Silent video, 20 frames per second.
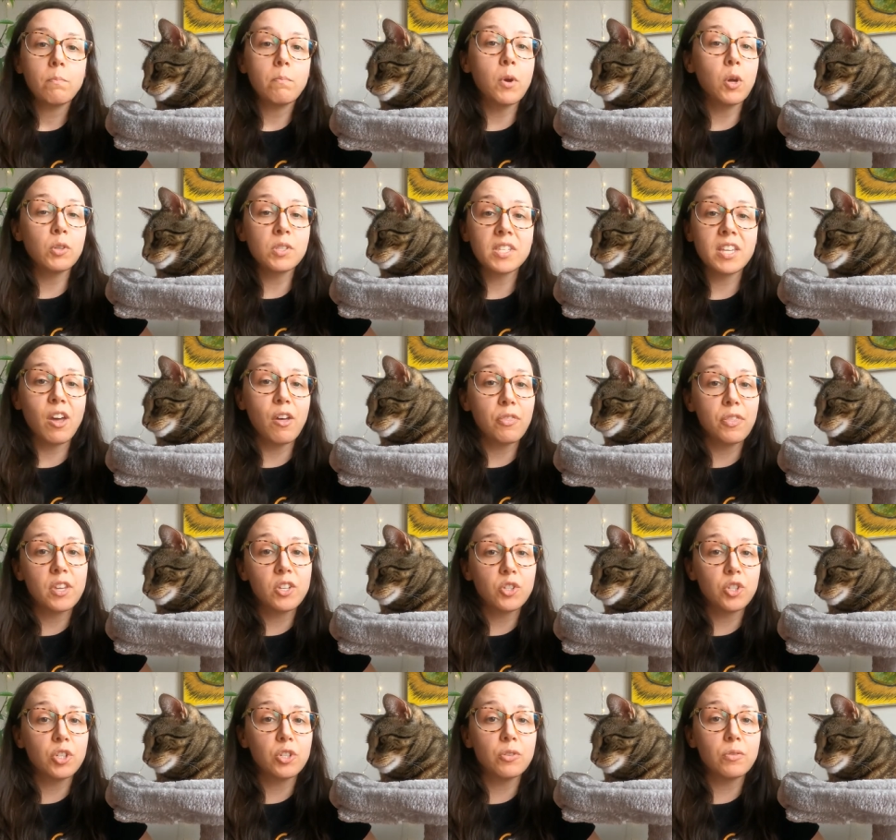Most health
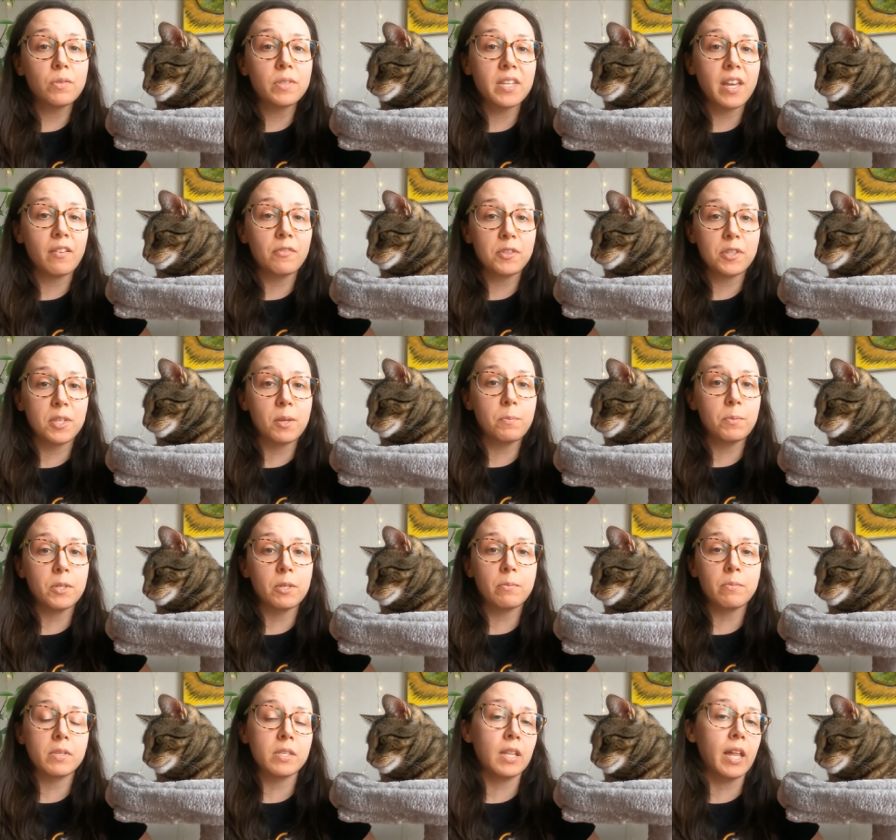issues have
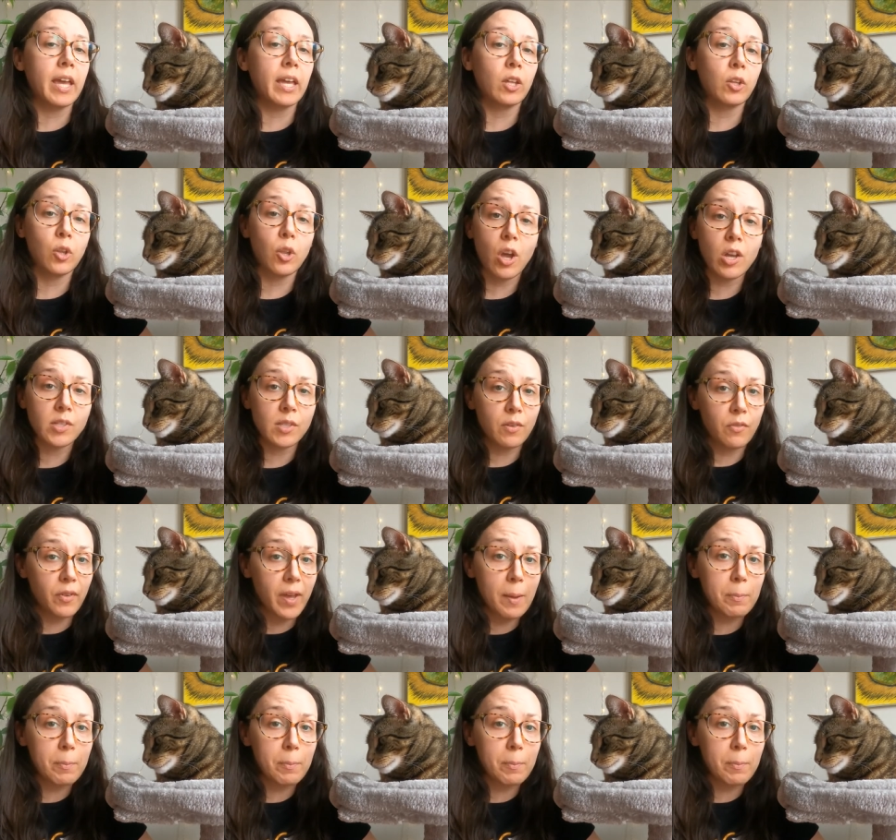symptoms like loss of